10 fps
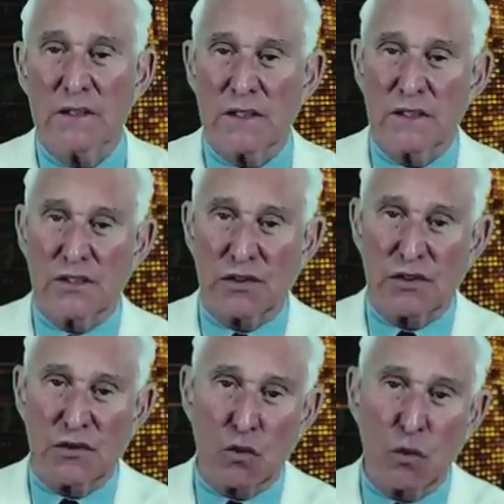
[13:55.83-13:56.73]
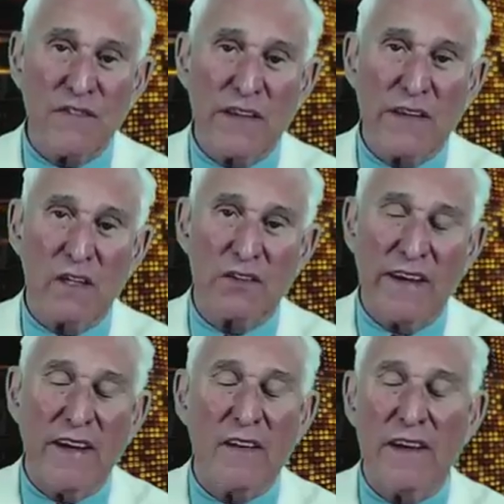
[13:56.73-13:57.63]
swiftly
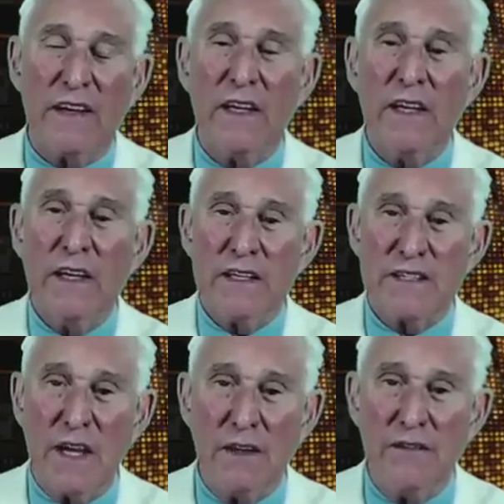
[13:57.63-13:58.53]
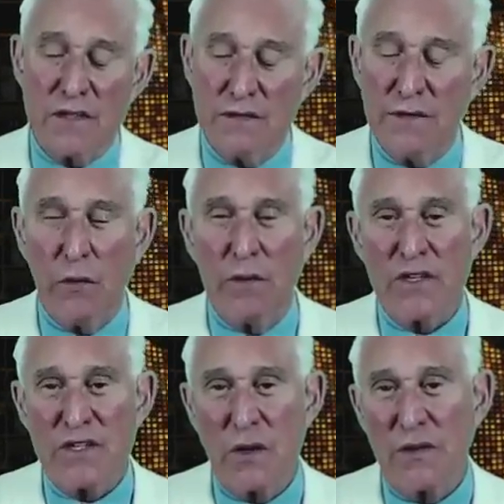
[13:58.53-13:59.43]
curtailing his television viewing
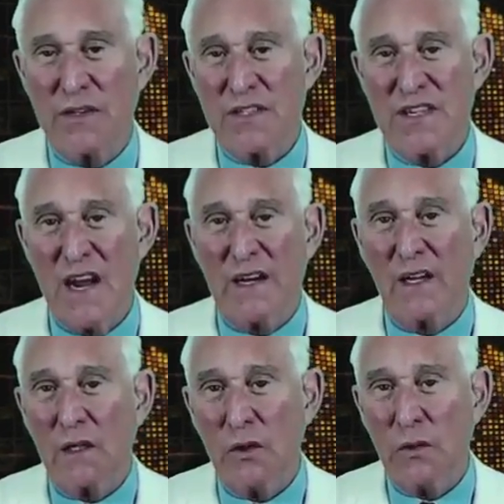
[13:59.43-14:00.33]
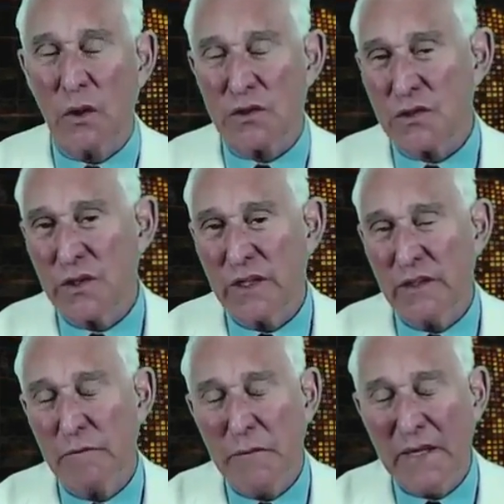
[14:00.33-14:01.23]
so that it does not include alternative
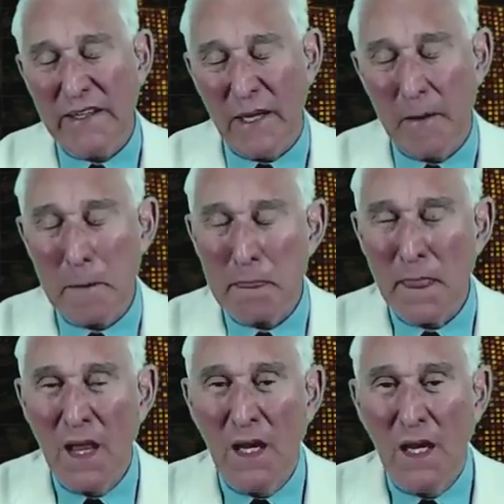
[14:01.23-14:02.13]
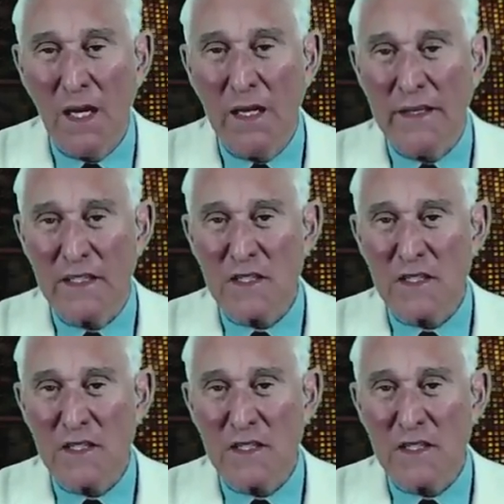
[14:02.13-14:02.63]
media, it's